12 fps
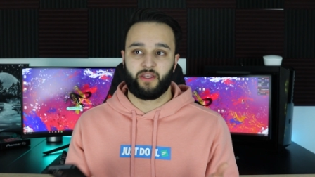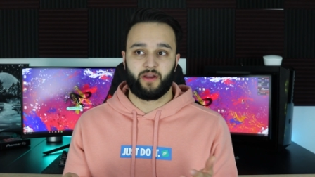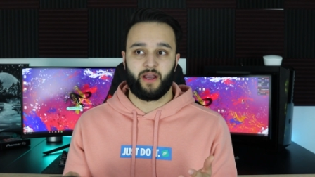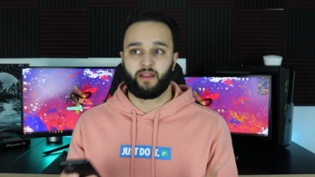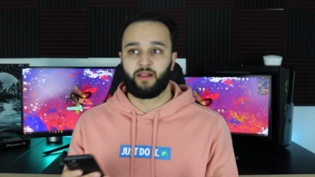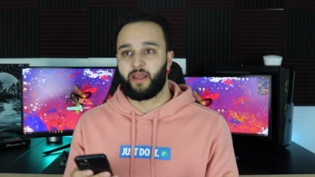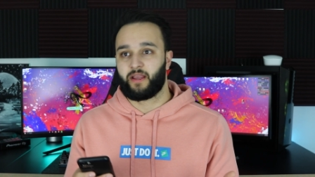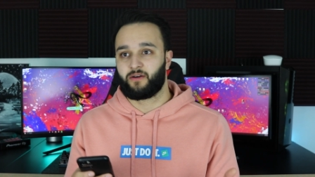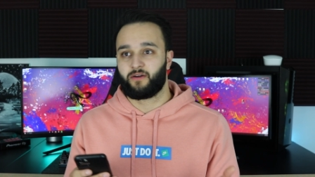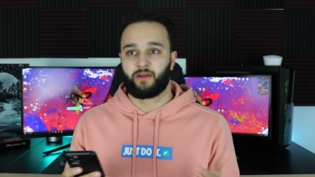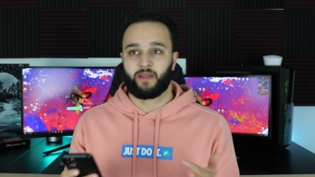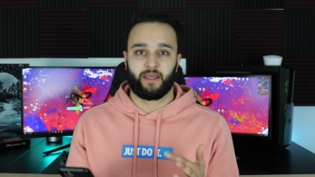then you're kind of like,
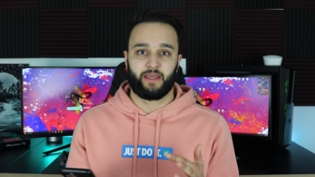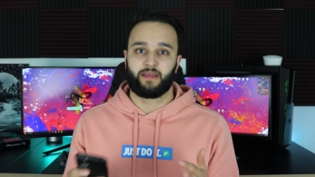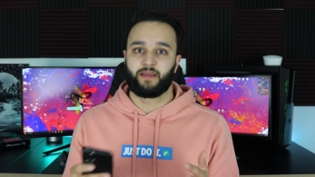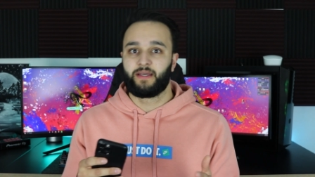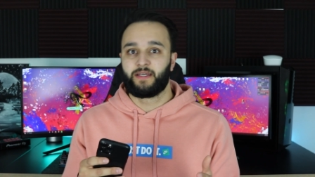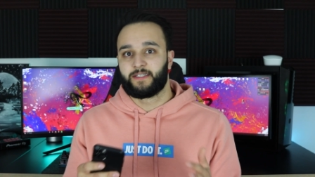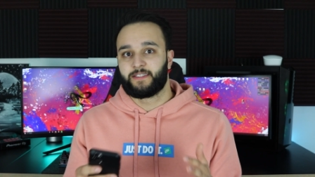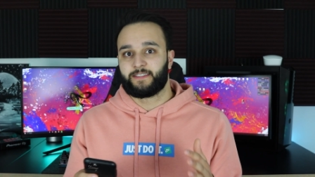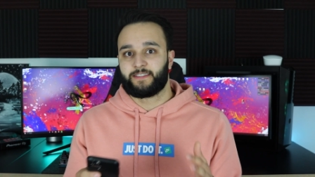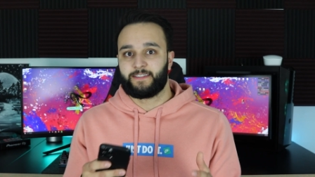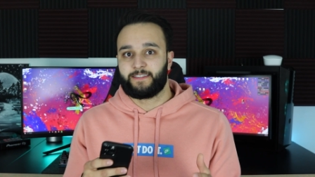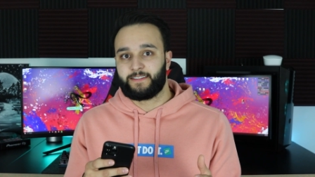okay,
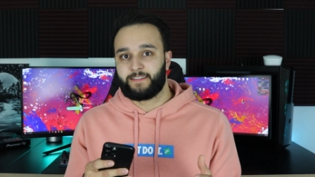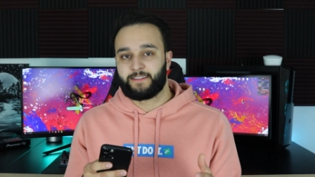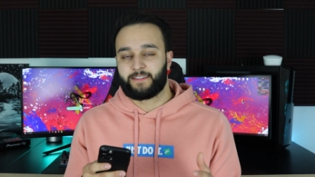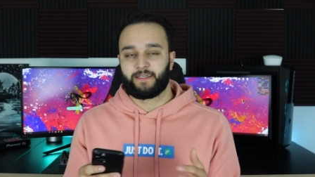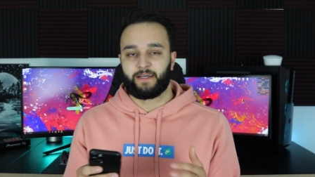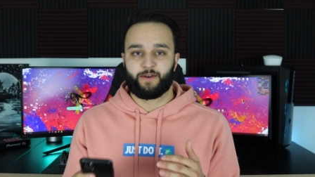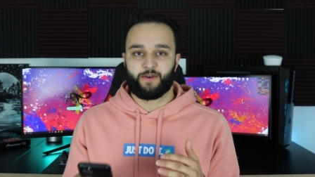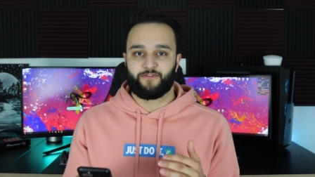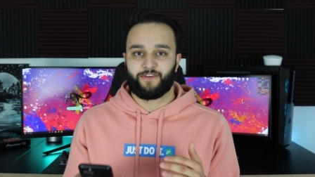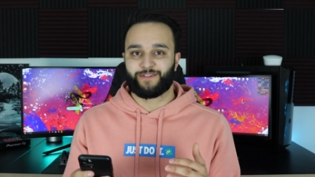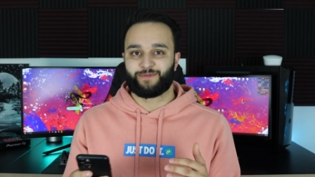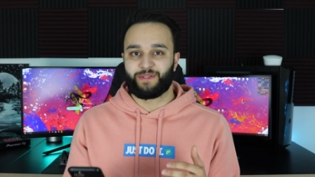I don't know
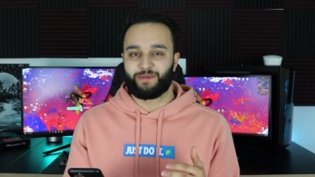if I should